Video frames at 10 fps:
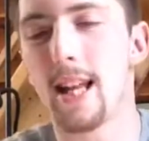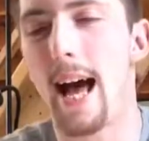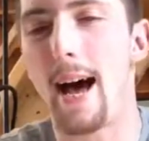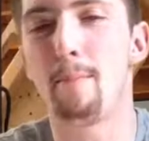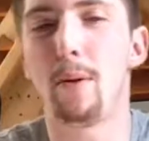
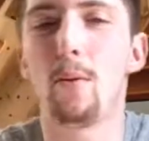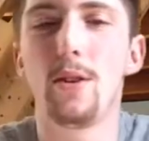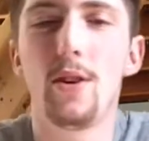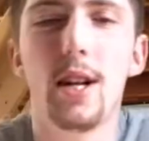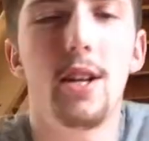that. But
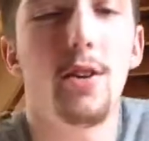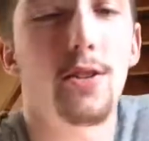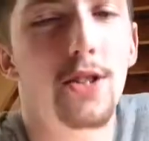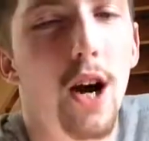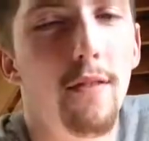when you get into your
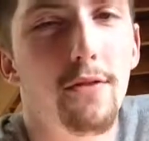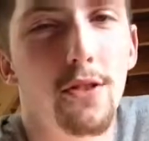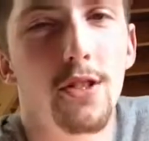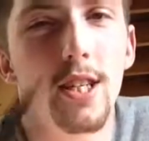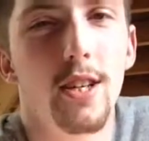
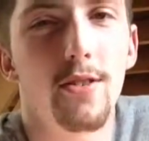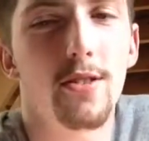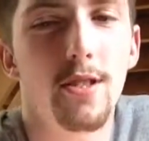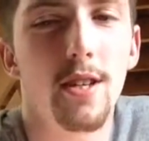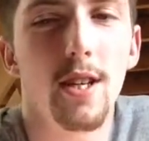softer
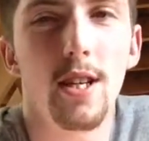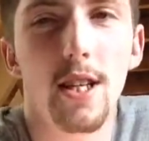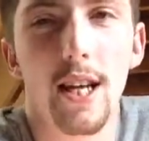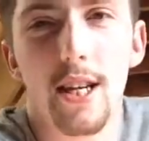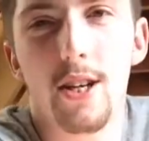steels
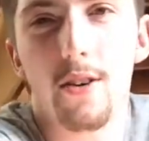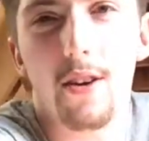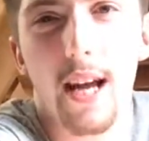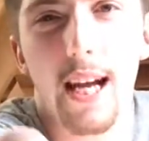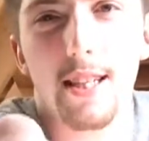like
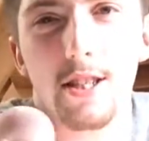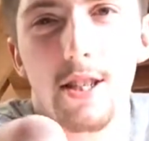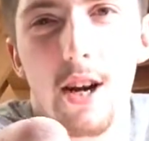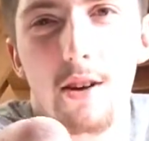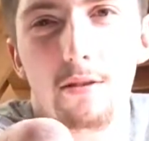your
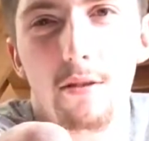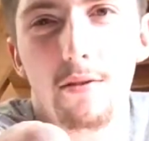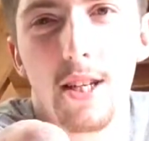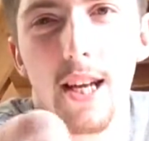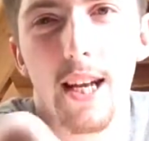
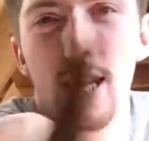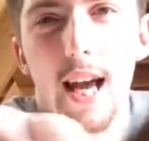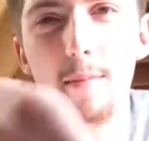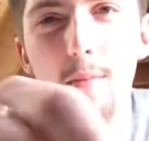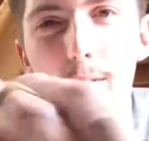8CR13
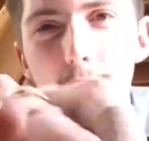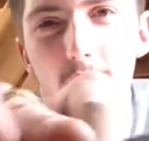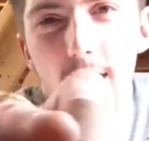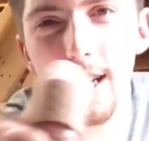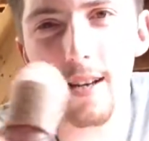
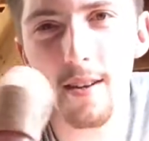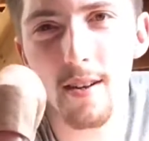MOV,